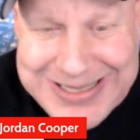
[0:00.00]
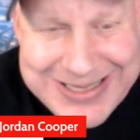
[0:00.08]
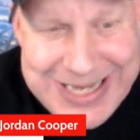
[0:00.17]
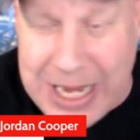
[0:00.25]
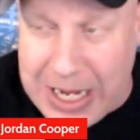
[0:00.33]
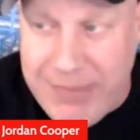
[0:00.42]
this?
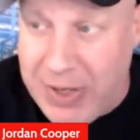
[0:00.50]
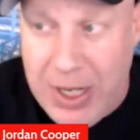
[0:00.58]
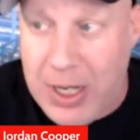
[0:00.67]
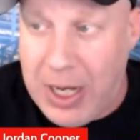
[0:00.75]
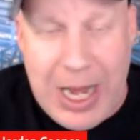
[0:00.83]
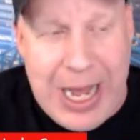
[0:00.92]

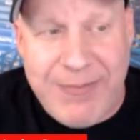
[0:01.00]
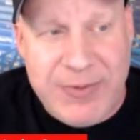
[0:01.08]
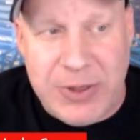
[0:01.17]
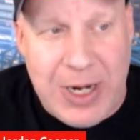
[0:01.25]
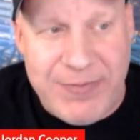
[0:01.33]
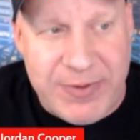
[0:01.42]

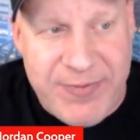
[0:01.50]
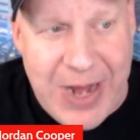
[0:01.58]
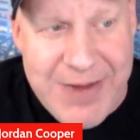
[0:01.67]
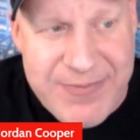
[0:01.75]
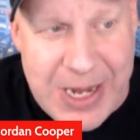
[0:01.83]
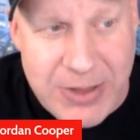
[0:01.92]
After
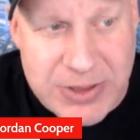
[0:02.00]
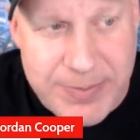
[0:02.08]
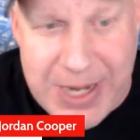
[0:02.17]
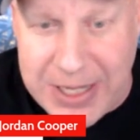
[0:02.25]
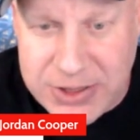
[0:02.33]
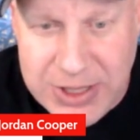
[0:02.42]
5,000
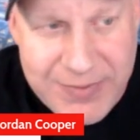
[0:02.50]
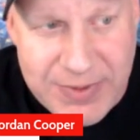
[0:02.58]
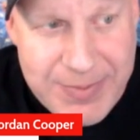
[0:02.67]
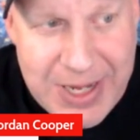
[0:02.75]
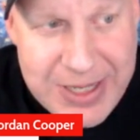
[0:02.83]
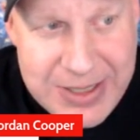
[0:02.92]
bets, you have a
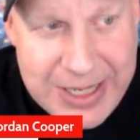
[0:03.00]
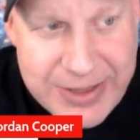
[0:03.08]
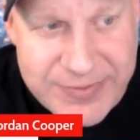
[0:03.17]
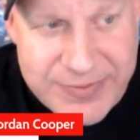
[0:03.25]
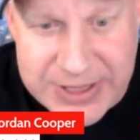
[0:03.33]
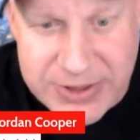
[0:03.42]

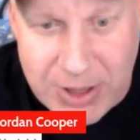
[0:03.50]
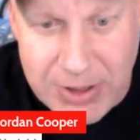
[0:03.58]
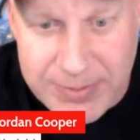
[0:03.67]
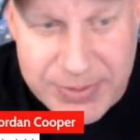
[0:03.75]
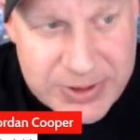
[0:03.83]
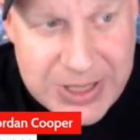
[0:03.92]
negative 6%
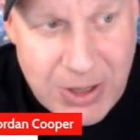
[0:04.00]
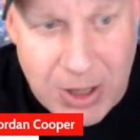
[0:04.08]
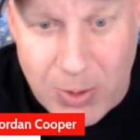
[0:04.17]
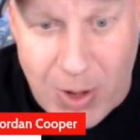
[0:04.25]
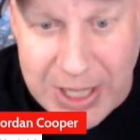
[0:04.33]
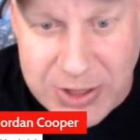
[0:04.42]

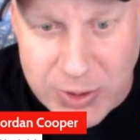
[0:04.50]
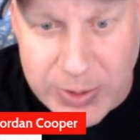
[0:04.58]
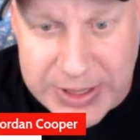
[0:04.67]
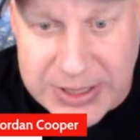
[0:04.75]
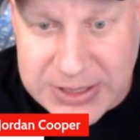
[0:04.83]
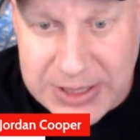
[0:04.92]
ROI doing
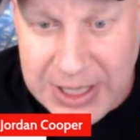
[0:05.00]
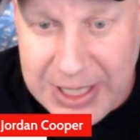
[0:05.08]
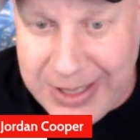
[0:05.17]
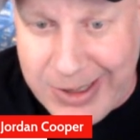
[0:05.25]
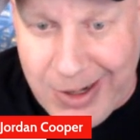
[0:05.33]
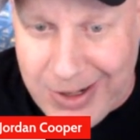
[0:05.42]
this.
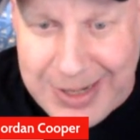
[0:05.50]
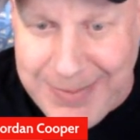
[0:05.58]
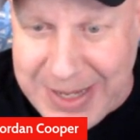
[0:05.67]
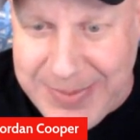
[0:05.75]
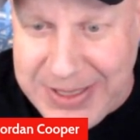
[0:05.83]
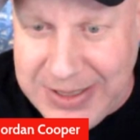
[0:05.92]
And you go, okay,
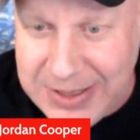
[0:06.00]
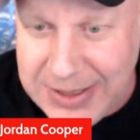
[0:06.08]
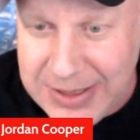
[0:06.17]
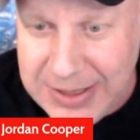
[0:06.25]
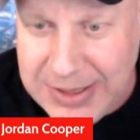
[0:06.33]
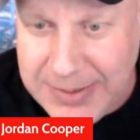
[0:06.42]
maybe
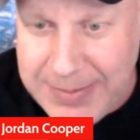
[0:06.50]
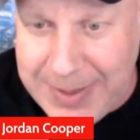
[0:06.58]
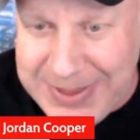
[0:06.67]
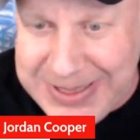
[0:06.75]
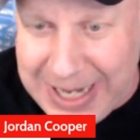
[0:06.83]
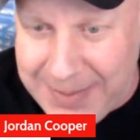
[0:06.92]

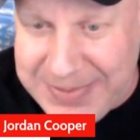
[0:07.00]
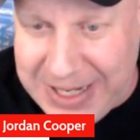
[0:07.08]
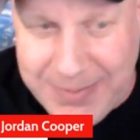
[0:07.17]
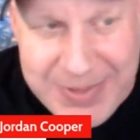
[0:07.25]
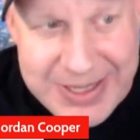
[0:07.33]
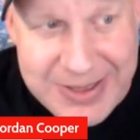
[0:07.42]
top
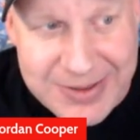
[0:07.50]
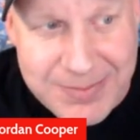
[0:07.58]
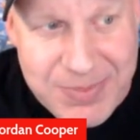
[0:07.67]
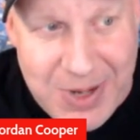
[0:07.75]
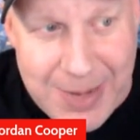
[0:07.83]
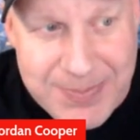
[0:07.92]
down betting and
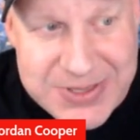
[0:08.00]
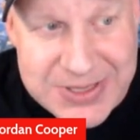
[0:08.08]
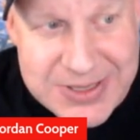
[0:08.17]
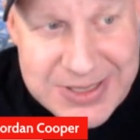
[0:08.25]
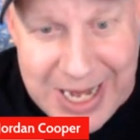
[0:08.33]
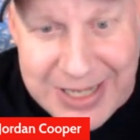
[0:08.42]
props
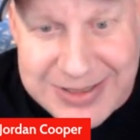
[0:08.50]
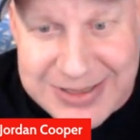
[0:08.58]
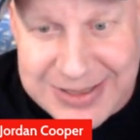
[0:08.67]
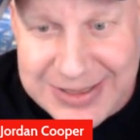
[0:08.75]
is not